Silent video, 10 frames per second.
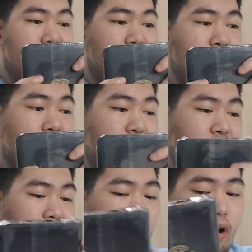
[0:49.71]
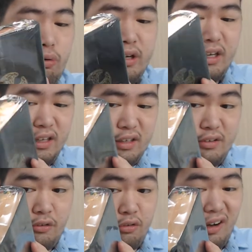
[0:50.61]
just holding it
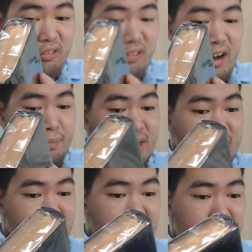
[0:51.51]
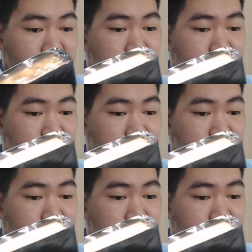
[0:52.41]
shrink wrapped, like,